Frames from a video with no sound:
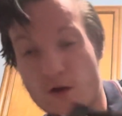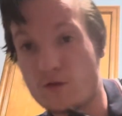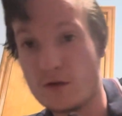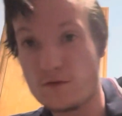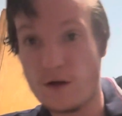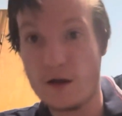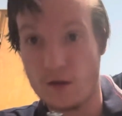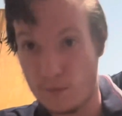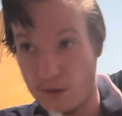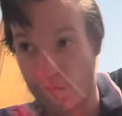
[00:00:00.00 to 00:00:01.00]
a real
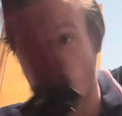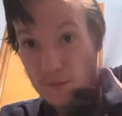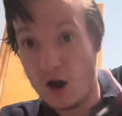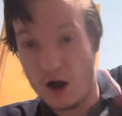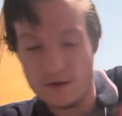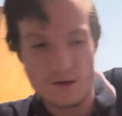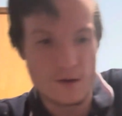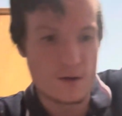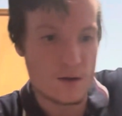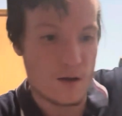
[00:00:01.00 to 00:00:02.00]
firearm, but I'm not.
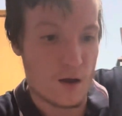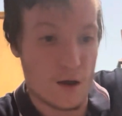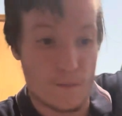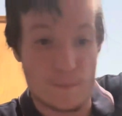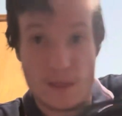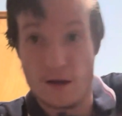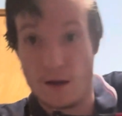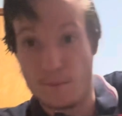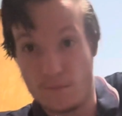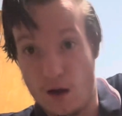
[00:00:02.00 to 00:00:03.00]
And
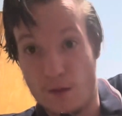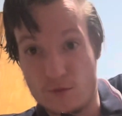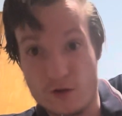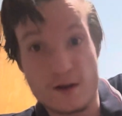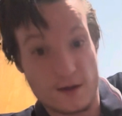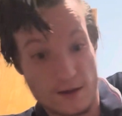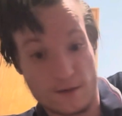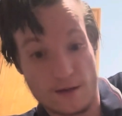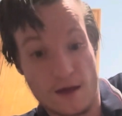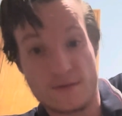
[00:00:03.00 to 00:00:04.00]
I'm treating
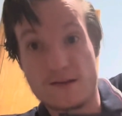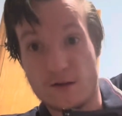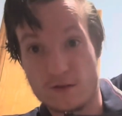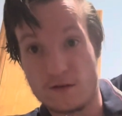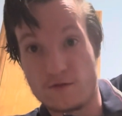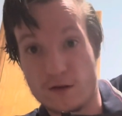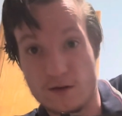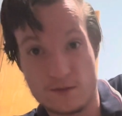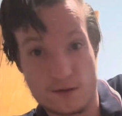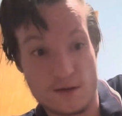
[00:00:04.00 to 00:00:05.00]
it as such if it
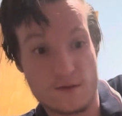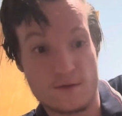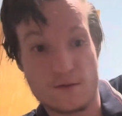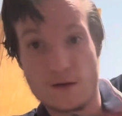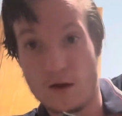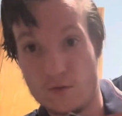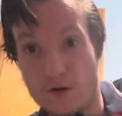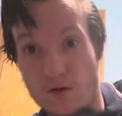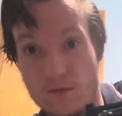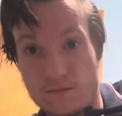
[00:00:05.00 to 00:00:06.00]
is a
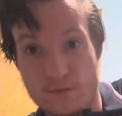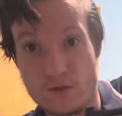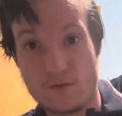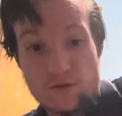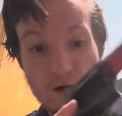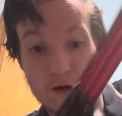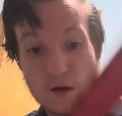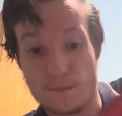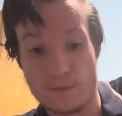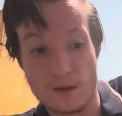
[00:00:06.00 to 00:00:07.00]
real
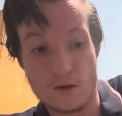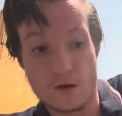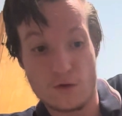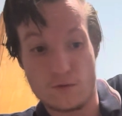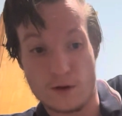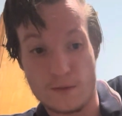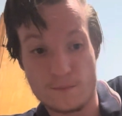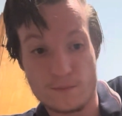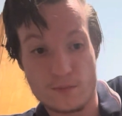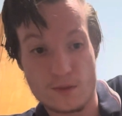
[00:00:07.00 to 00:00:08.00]
firearm, right?
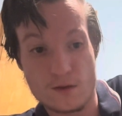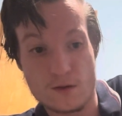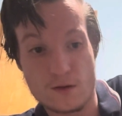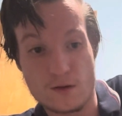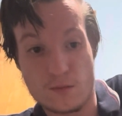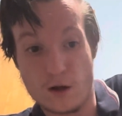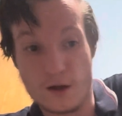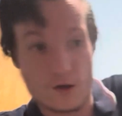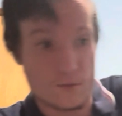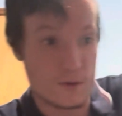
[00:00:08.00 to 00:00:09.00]

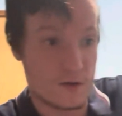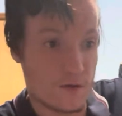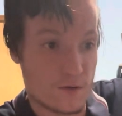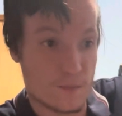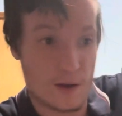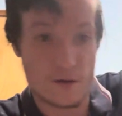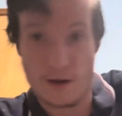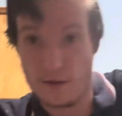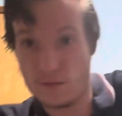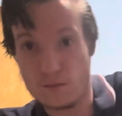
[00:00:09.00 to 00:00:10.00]
Probably could be doing better
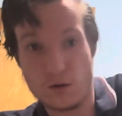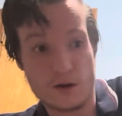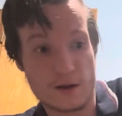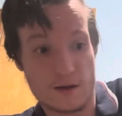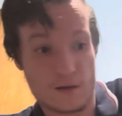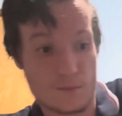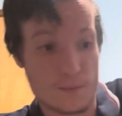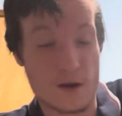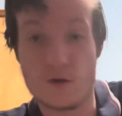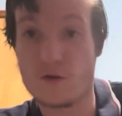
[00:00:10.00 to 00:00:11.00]
at pointing it in
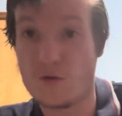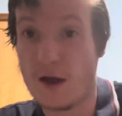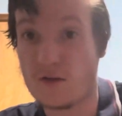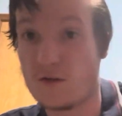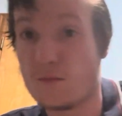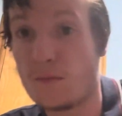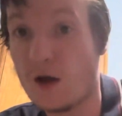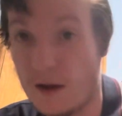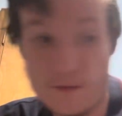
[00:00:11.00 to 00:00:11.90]
better direction, but